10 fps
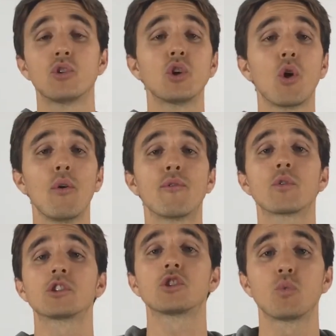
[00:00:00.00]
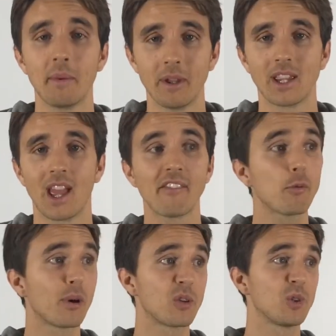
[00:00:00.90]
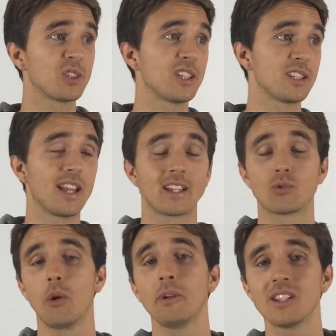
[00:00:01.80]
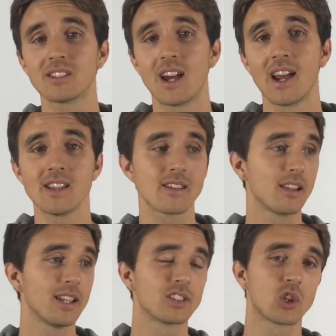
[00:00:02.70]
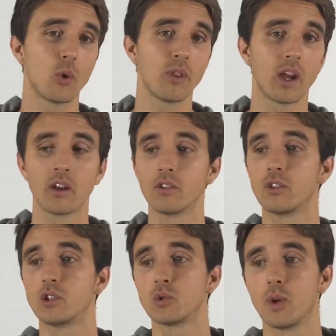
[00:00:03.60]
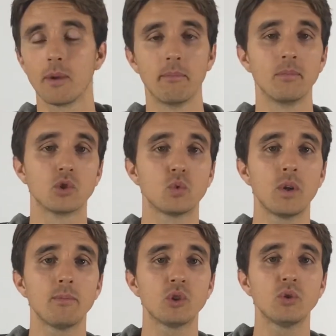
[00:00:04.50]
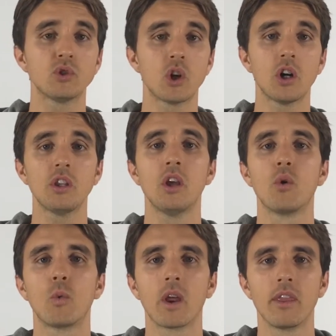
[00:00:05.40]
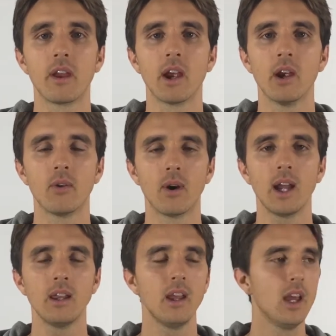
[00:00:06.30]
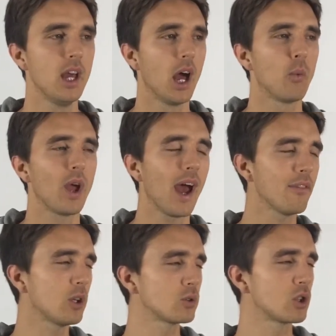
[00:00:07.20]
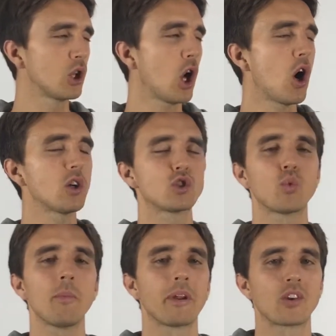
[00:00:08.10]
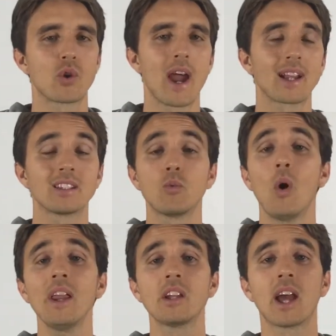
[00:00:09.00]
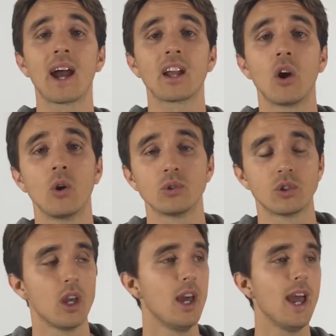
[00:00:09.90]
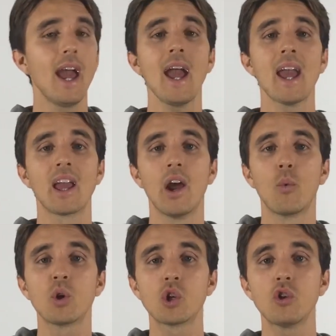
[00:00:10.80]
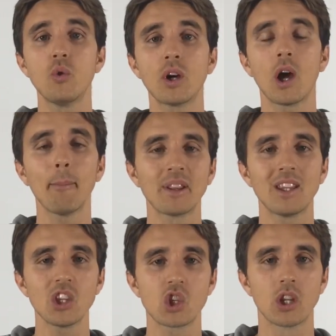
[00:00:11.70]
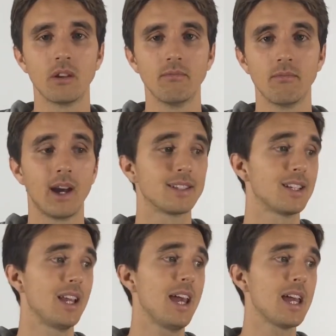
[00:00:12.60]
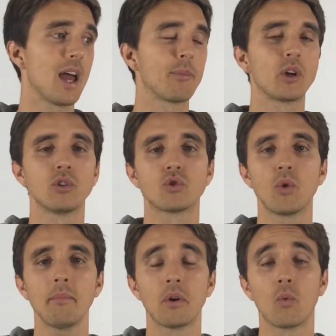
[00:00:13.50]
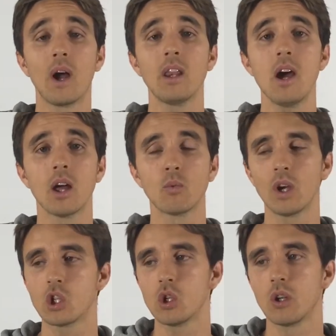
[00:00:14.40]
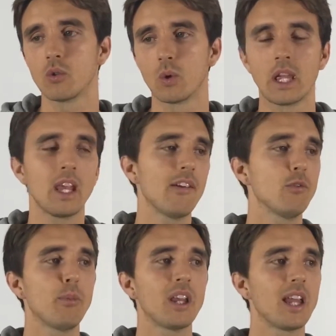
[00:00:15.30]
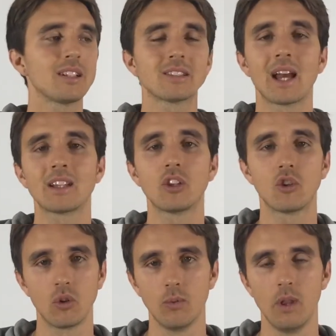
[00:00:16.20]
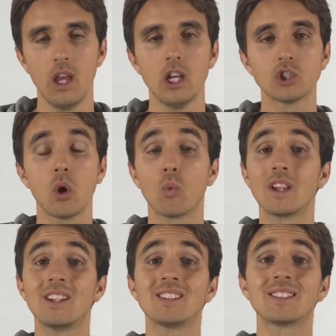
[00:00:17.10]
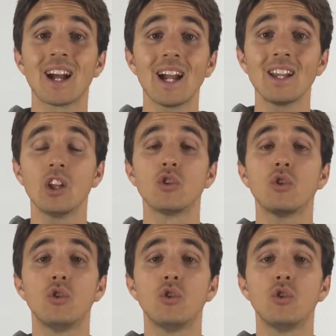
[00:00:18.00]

to go for swimming. Everybody was just like, swimming is nice, let's go there to swim. Swimsuits on, we're there, right? And we have those long swimming tracks, and one guy goes, hey, we should do a competition. I said, hey, I'm a good swimmer, why not? Why shouldn't we? And everybody else liked it too. So we decide to